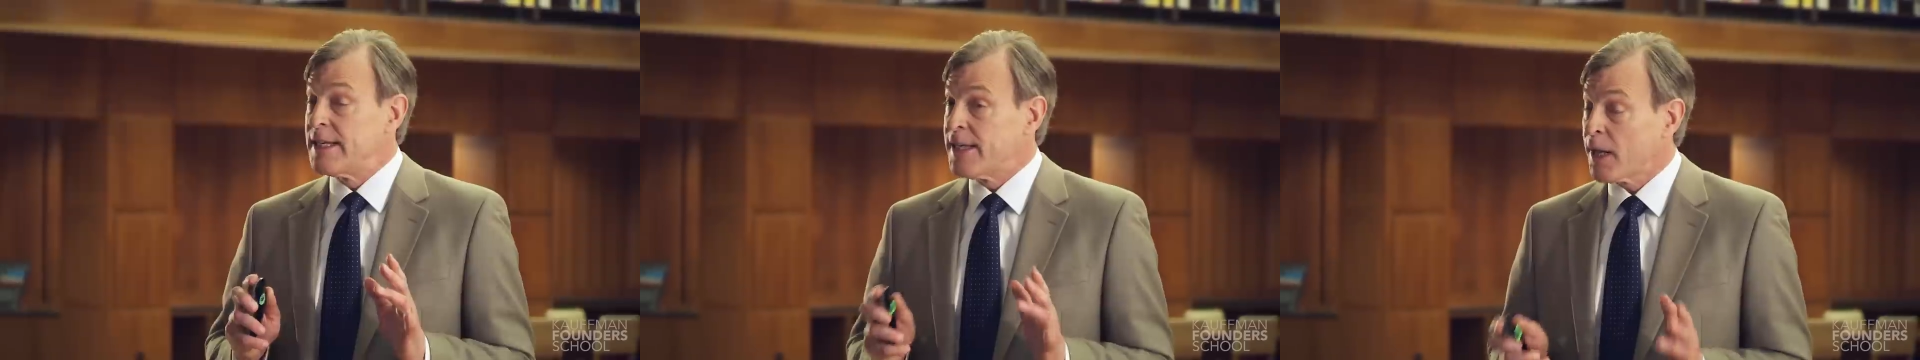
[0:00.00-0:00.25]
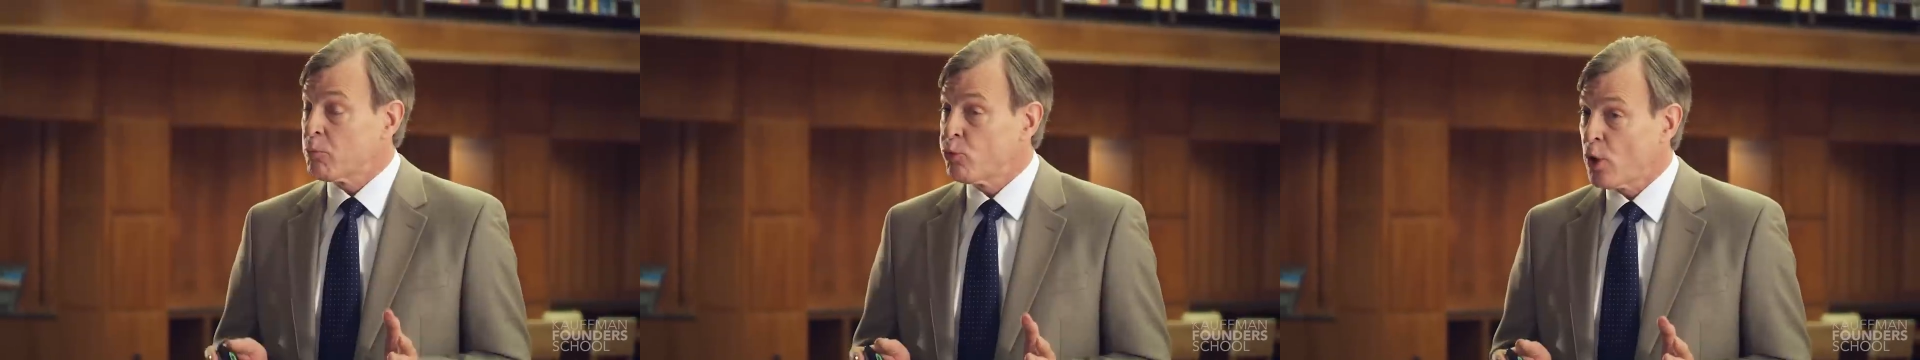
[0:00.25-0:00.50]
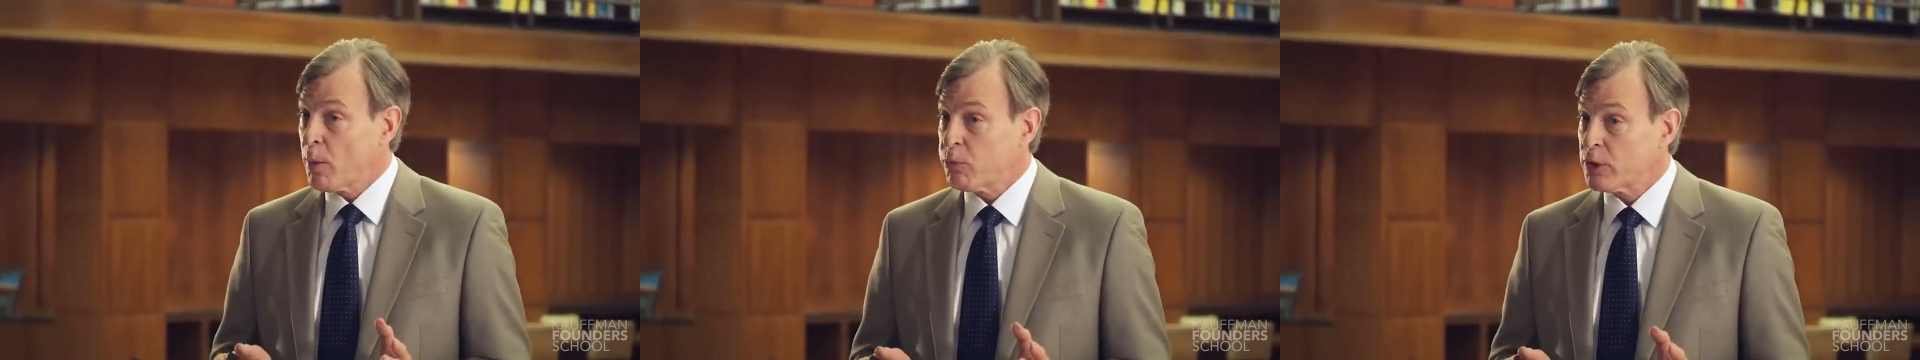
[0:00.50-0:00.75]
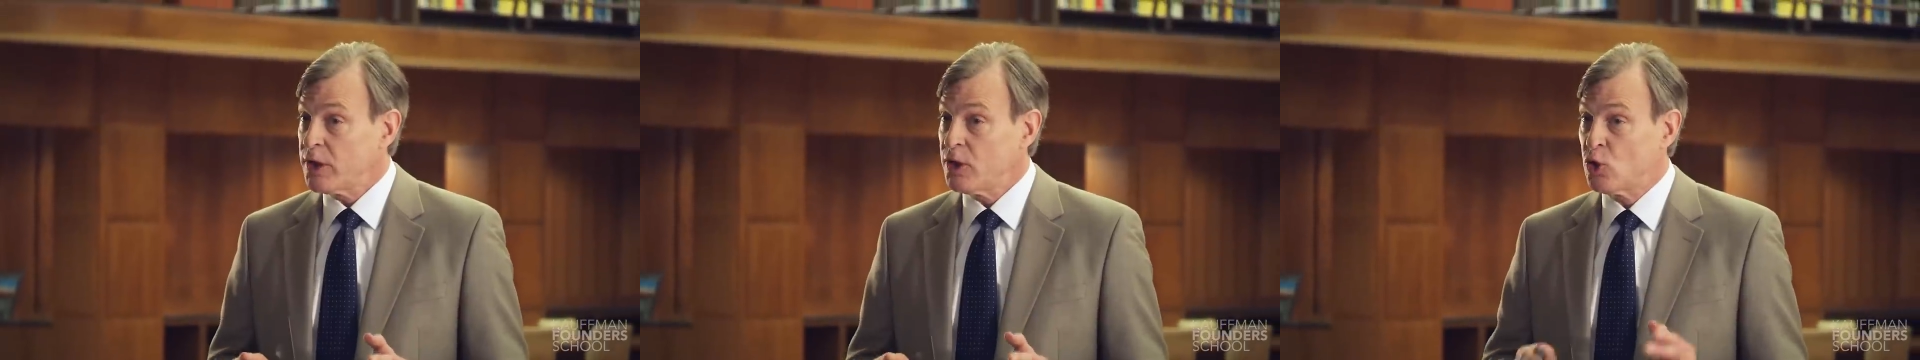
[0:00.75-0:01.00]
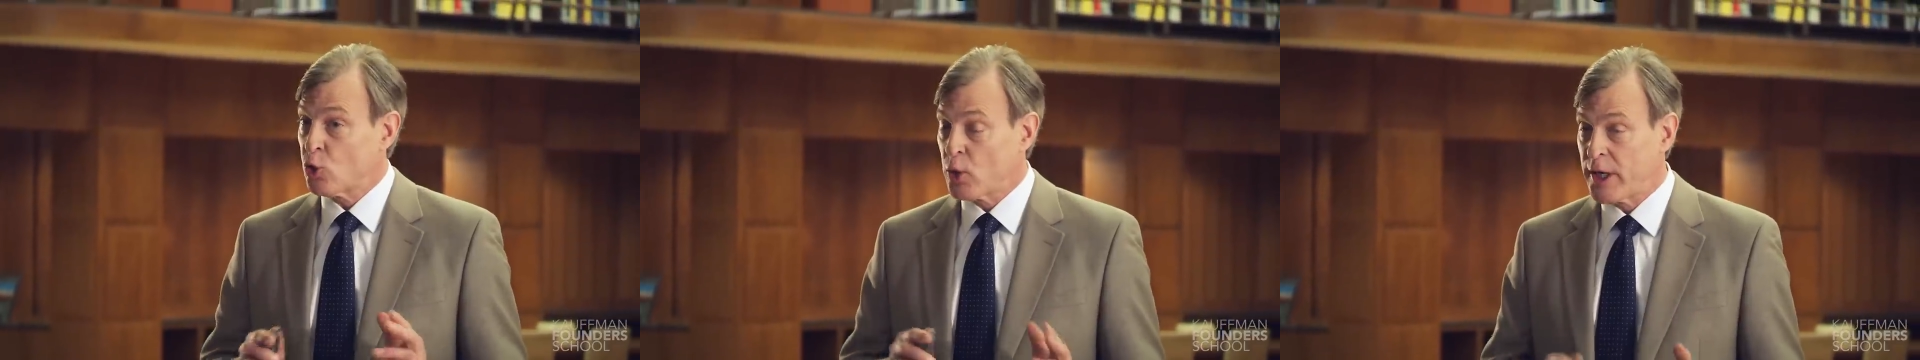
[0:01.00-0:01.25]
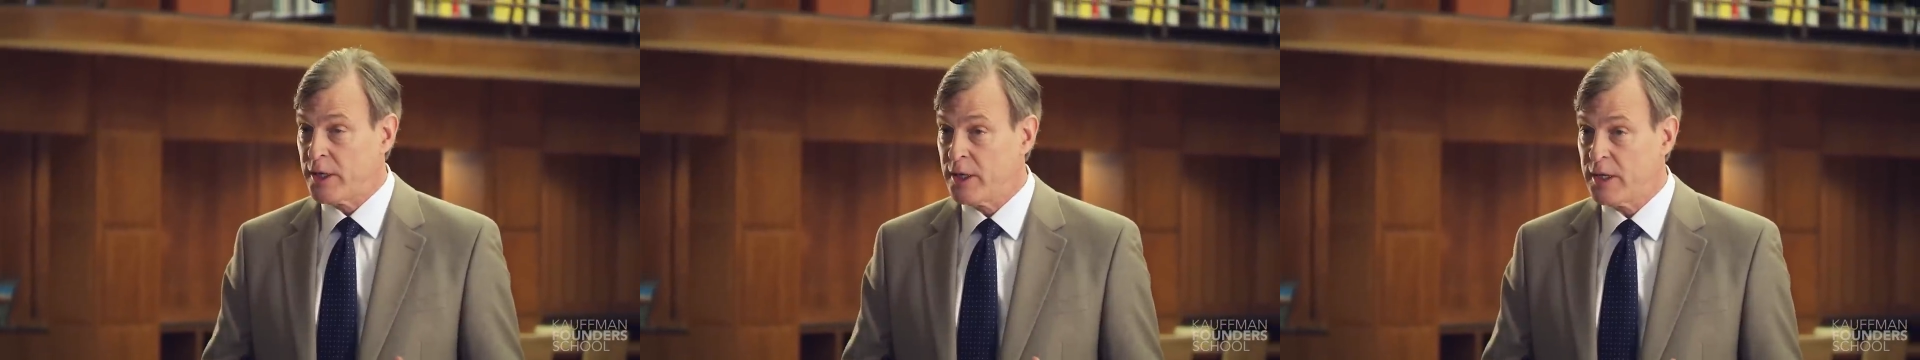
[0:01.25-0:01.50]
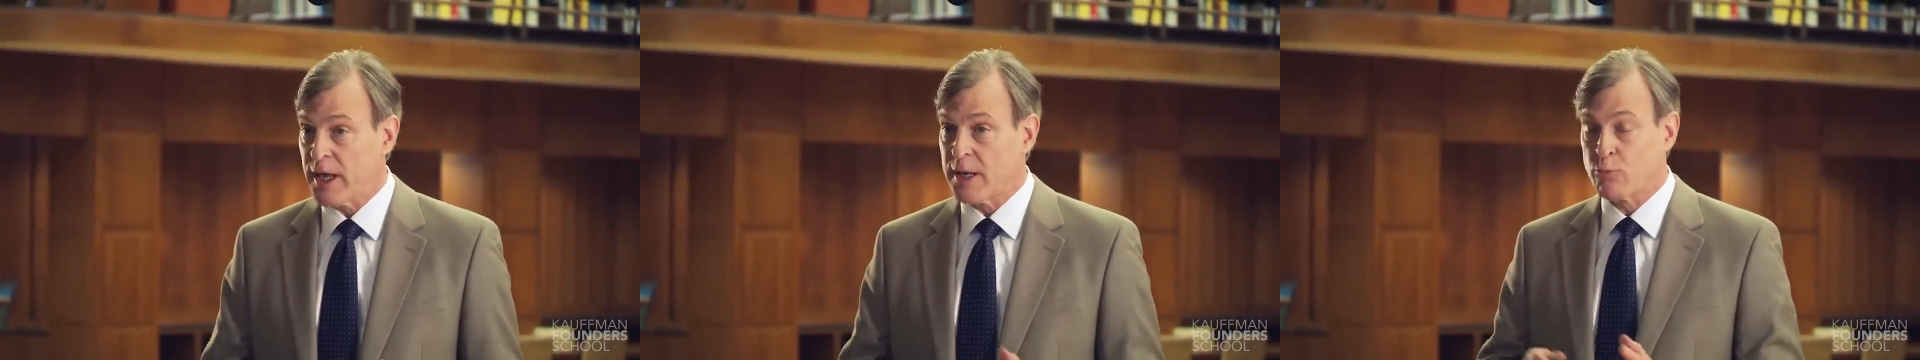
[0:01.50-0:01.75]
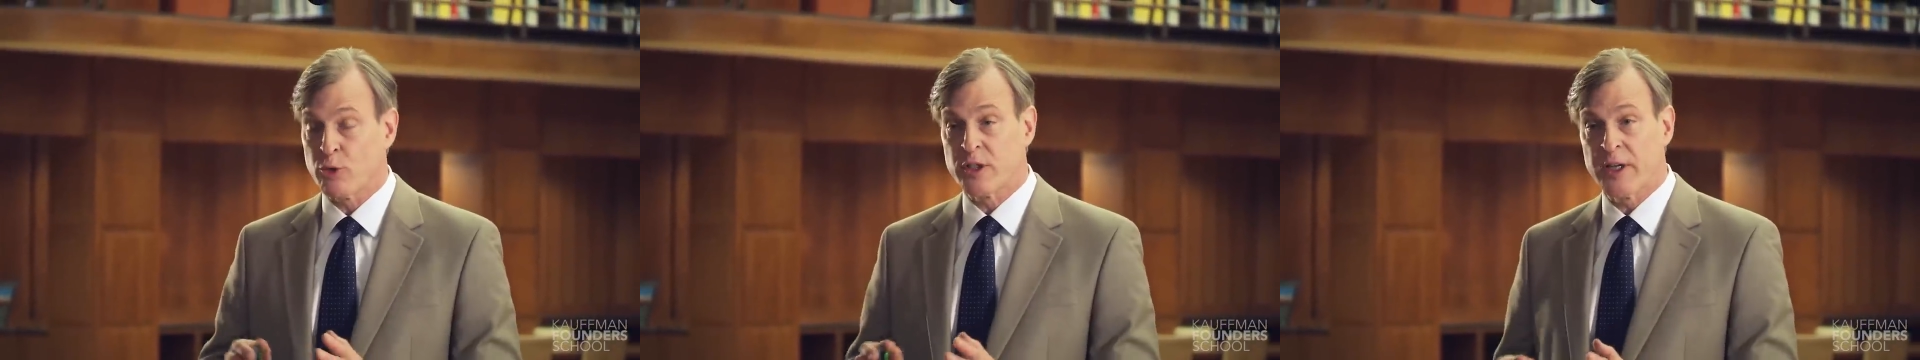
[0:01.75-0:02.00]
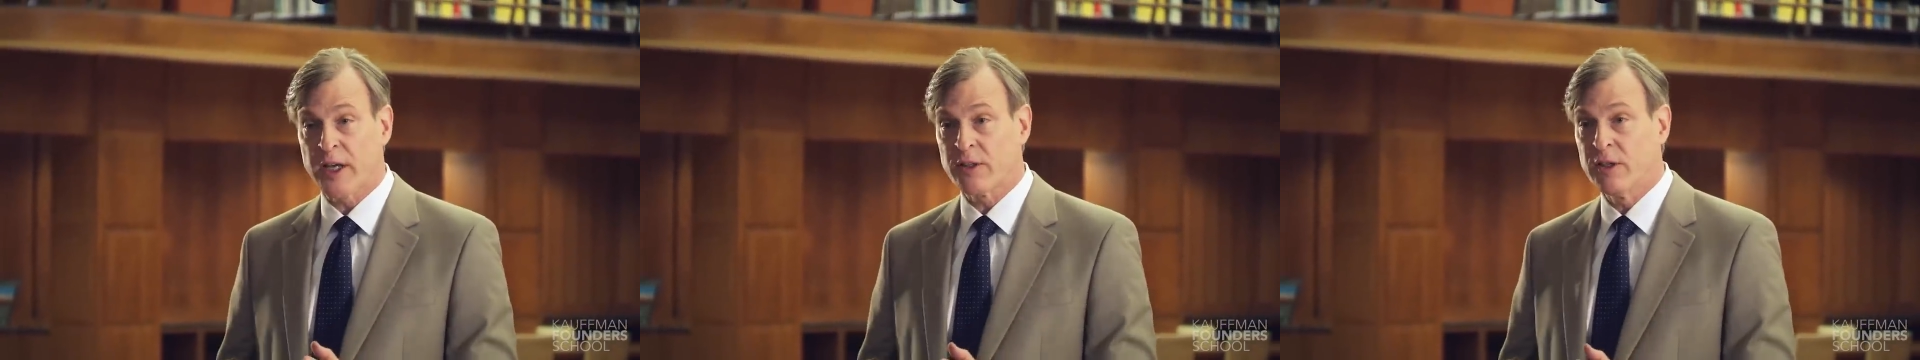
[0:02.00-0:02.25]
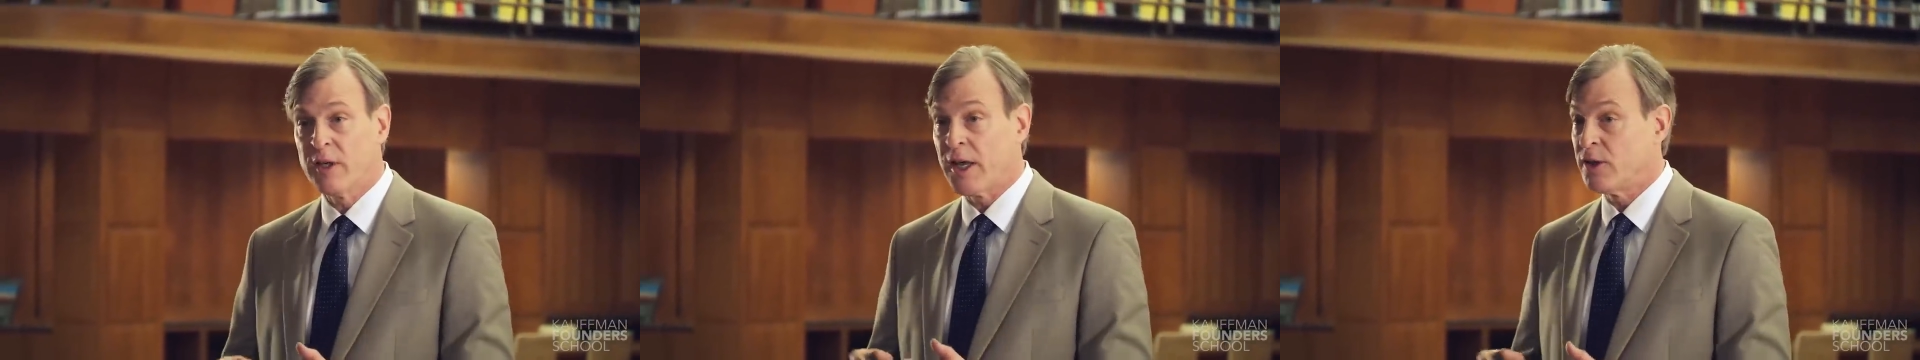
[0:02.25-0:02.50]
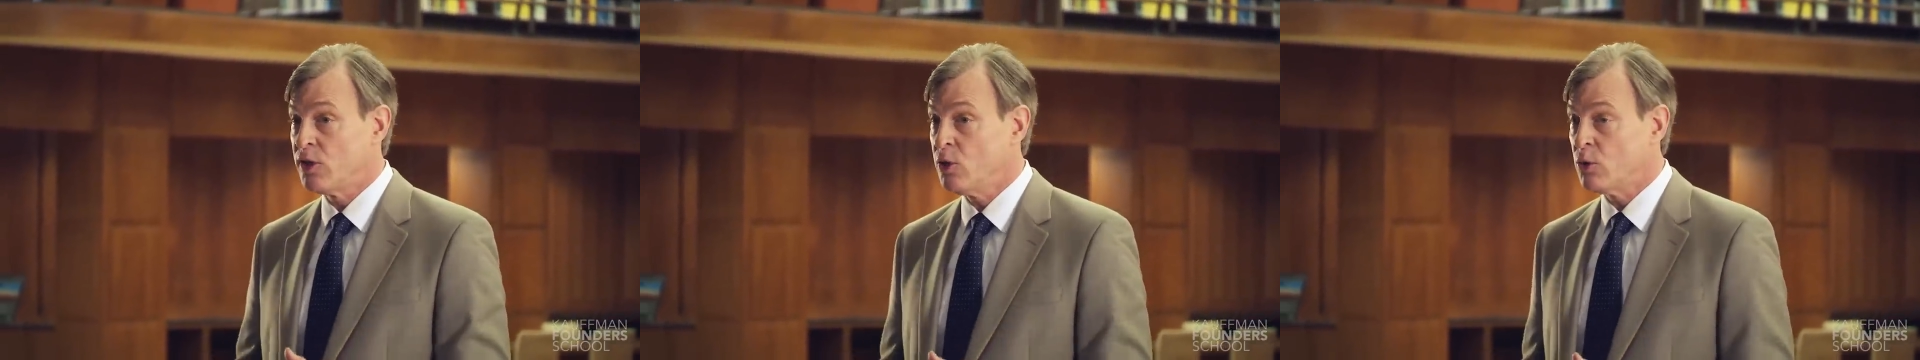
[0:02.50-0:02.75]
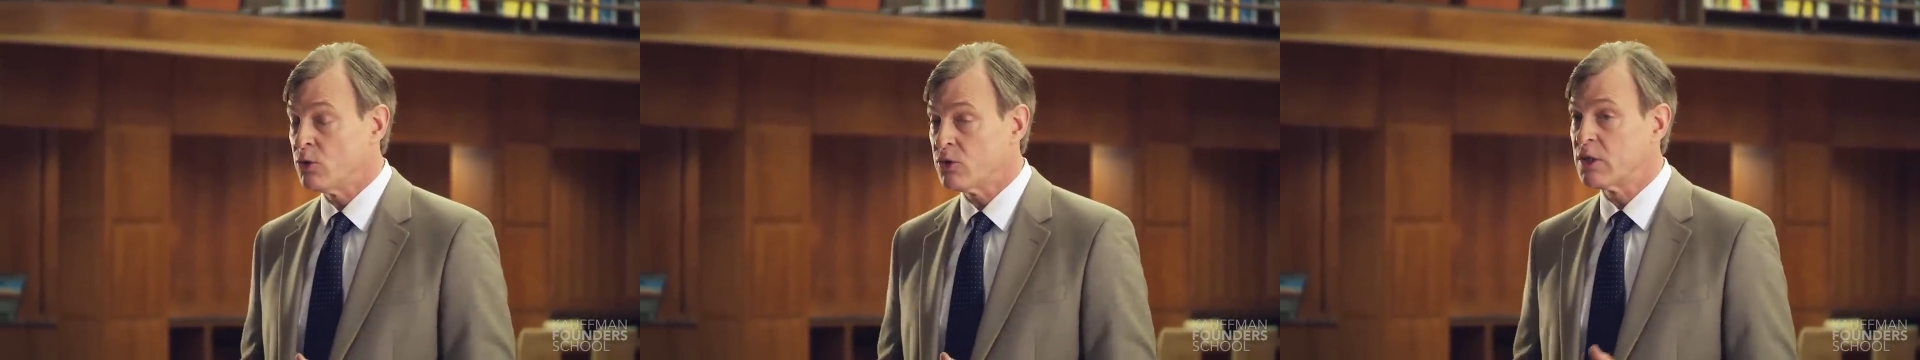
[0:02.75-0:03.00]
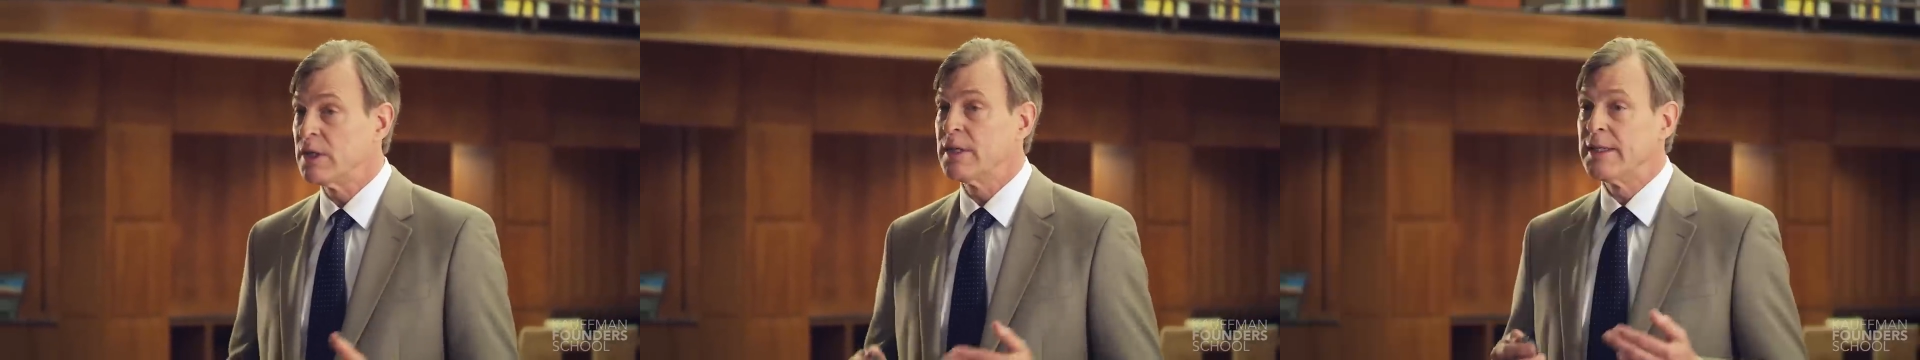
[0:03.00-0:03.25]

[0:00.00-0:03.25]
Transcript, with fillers: not properly created and protected and used,